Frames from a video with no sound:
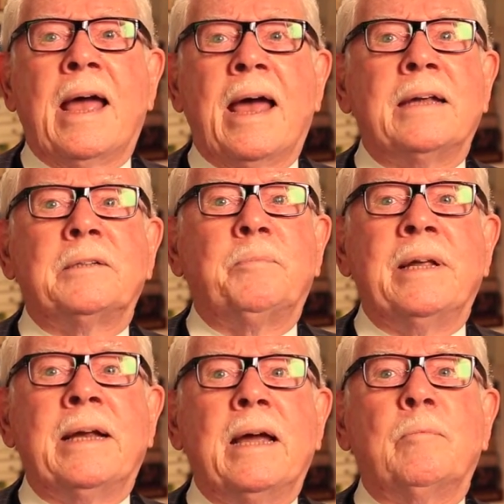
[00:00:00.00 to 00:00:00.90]
has
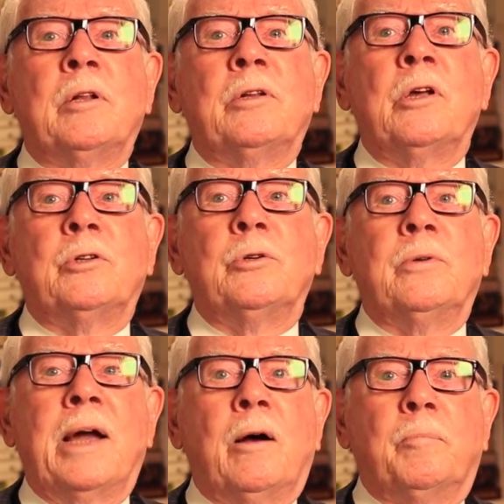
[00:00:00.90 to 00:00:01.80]
been able
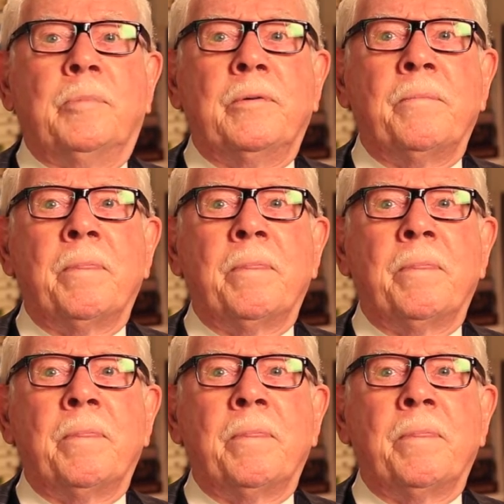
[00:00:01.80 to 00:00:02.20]
to help.